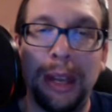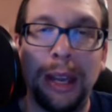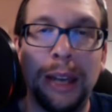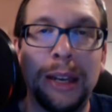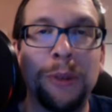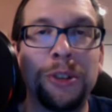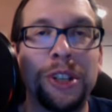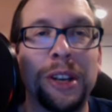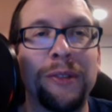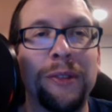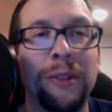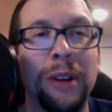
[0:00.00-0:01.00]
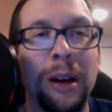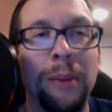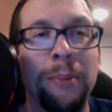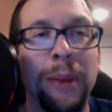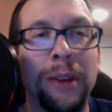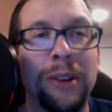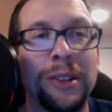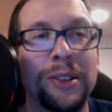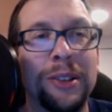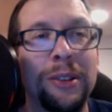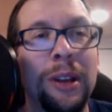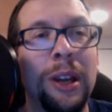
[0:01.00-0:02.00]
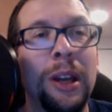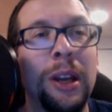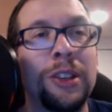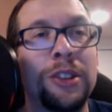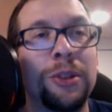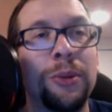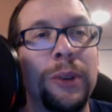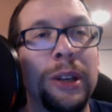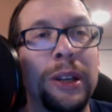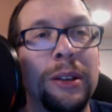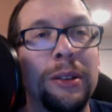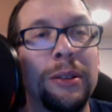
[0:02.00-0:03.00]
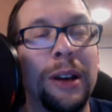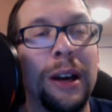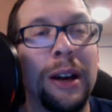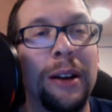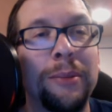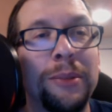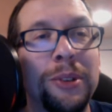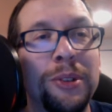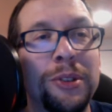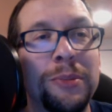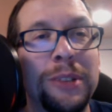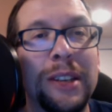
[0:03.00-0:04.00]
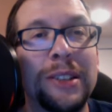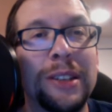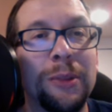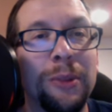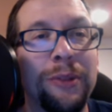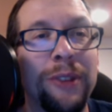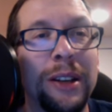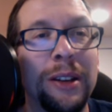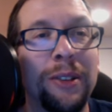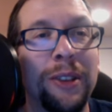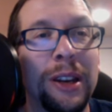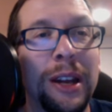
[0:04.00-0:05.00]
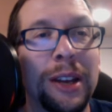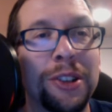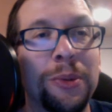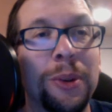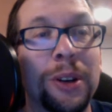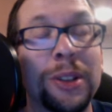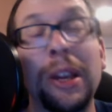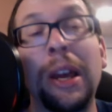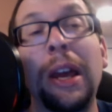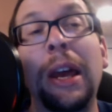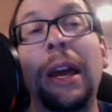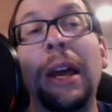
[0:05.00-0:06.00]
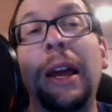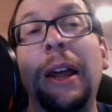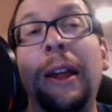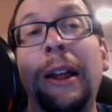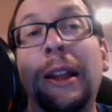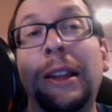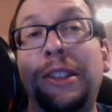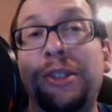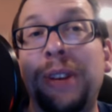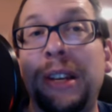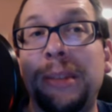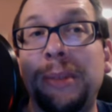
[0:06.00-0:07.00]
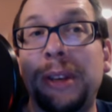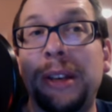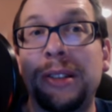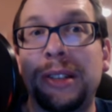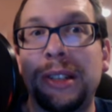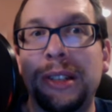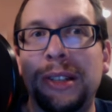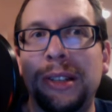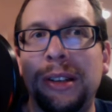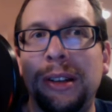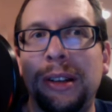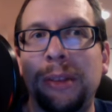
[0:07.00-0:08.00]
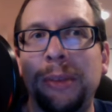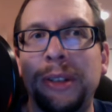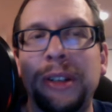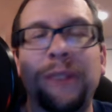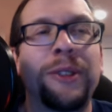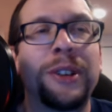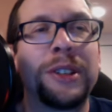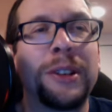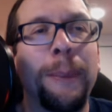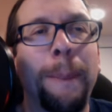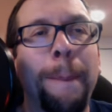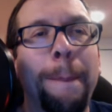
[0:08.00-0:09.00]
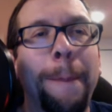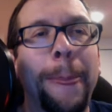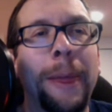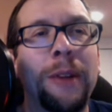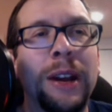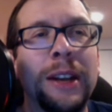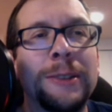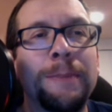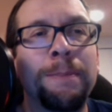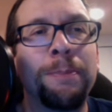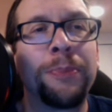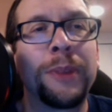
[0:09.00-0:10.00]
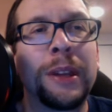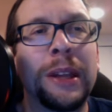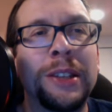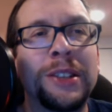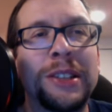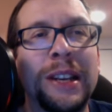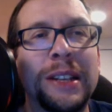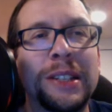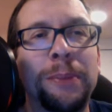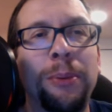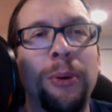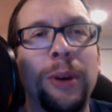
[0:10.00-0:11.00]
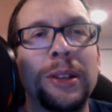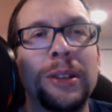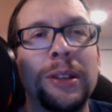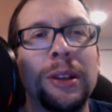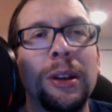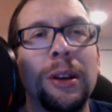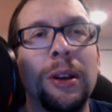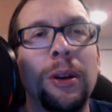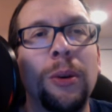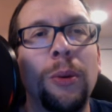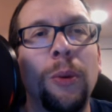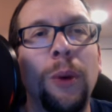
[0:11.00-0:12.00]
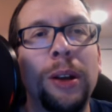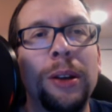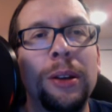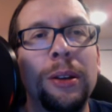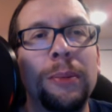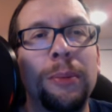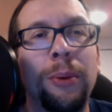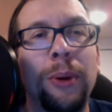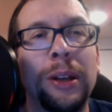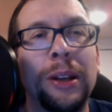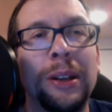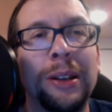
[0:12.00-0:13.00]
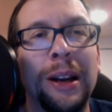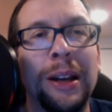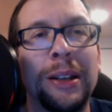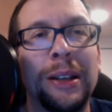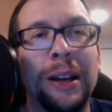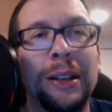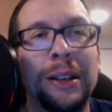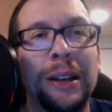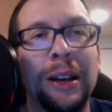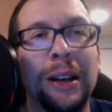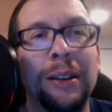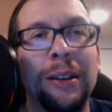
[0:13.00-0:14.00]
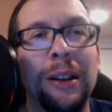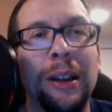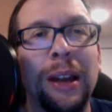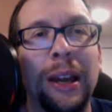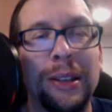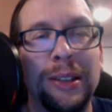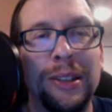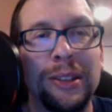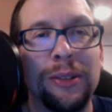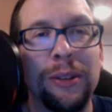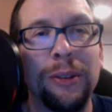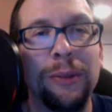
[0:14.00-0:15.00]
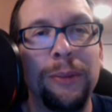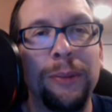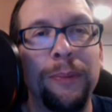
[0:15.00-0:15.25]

and now we should have a better answer. So we um, do some testing, we find out that it actually works. Let's try something else that's a little bit different. All right, let's test the point 1.999 and 0